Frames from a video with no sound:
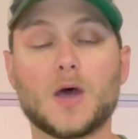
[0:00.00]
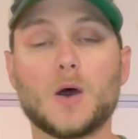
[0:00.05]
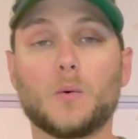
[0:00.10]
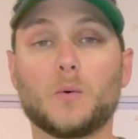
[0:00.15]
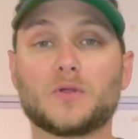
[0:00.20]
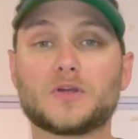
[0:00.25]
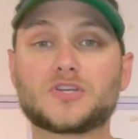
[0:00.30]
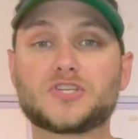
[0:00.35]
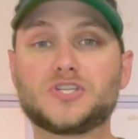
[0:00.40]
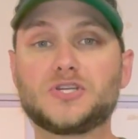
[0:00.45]

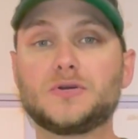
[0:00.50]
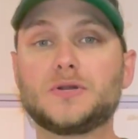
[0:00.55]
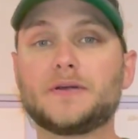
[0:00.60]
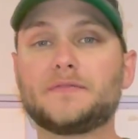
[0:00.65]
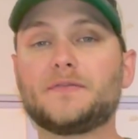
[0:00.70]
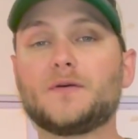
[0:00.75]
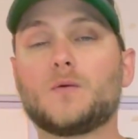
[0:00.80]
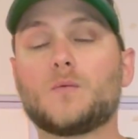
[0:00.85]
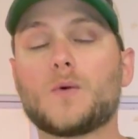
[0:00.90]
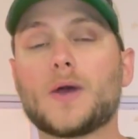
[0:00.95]
Well, there's two
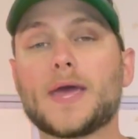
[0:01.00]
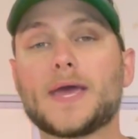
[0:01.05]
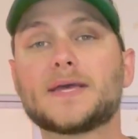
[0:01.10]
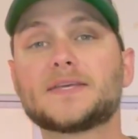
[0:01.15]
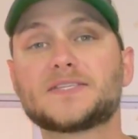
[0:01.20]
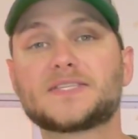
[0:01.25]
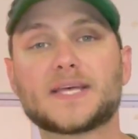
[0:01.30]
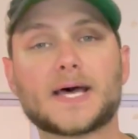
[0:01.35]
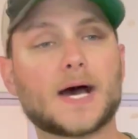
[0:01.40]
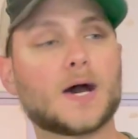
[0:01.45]
different
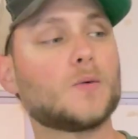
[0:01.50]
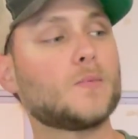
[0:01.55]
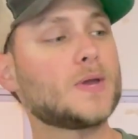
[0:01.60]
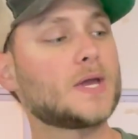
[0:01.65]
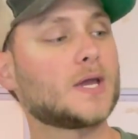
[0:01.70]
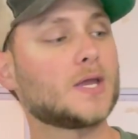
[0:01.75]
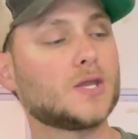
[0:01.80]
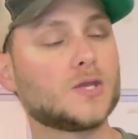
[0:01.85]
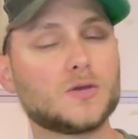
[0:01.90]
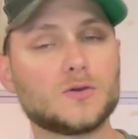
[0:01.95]
ways that we
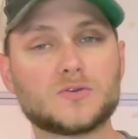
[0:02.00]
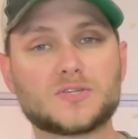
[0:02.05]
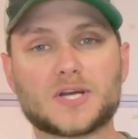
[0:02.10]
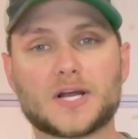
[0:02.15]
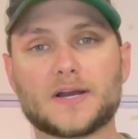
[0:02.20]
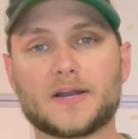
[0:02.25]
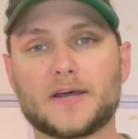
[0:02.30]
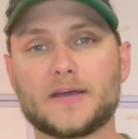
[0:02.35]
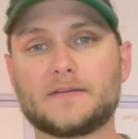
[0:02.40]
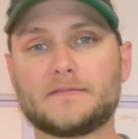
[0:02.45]
can use
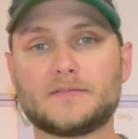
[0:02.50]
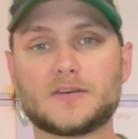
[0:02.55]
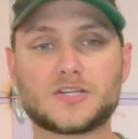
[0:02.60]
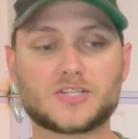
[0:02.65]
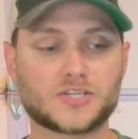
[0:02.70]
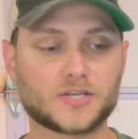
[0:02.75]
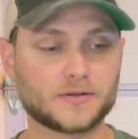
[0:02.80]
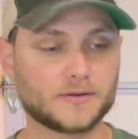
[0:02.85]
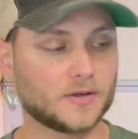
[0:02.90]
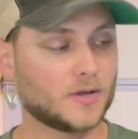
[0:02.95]
our night
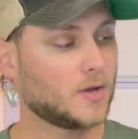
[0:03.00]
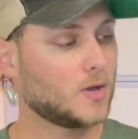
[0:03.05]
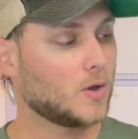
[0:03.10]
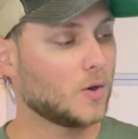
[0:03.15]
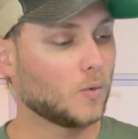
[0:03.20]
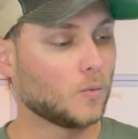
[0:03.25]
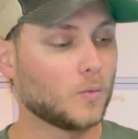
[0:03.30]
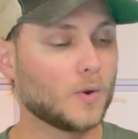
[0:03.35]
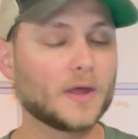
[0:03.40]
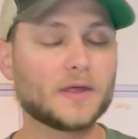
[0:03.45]
vision
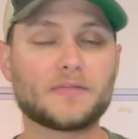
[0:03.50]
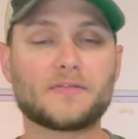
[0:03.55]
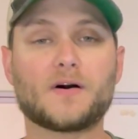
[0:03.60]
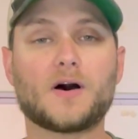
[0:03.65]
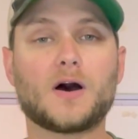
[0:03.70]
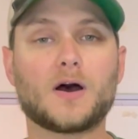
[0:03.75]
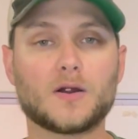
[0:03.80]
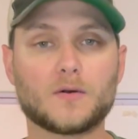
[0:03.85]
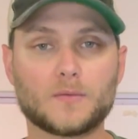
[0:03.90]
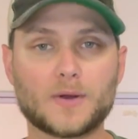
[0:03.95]
with
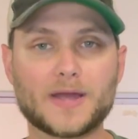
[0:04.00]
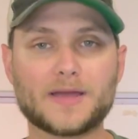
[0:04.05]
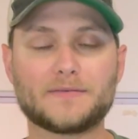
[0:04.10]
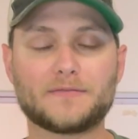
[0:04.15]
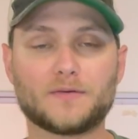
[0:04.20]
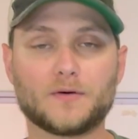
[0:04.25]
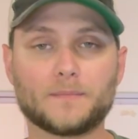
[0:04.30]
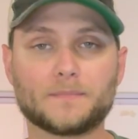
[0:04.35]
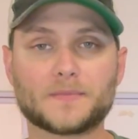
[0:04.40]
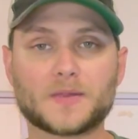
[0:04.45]
our
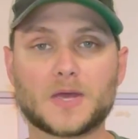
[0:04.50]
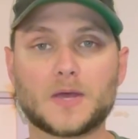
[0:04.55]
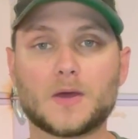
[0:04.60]
rifle.